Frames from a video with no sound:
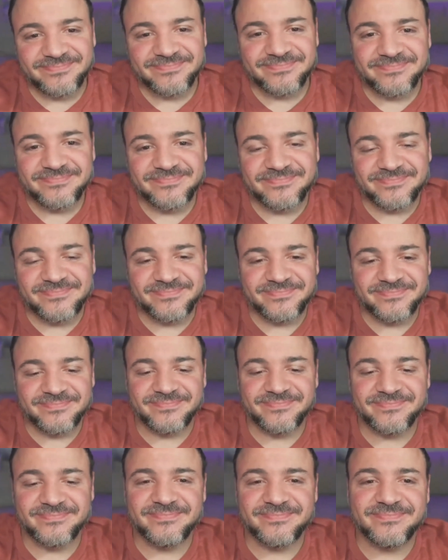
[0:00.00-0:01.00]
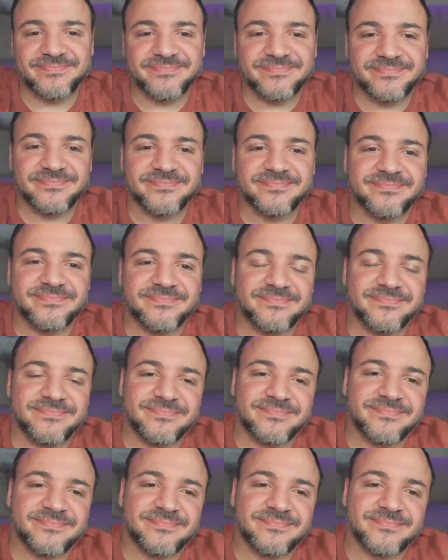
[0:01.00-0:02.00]

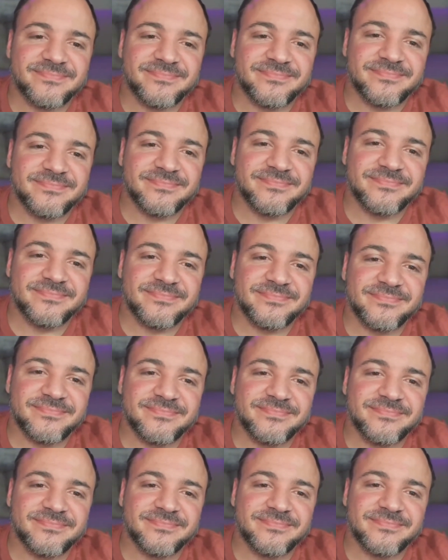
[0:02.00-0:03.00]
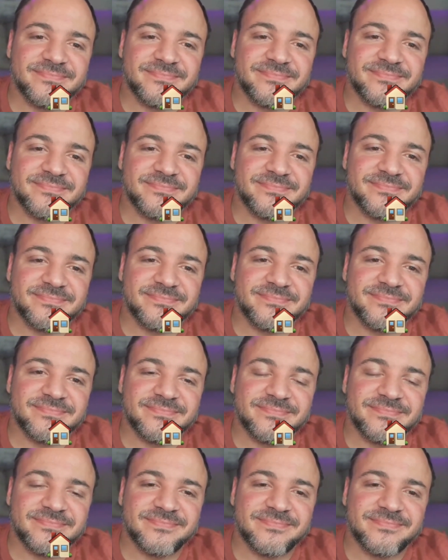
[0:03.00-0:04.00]
[no speech]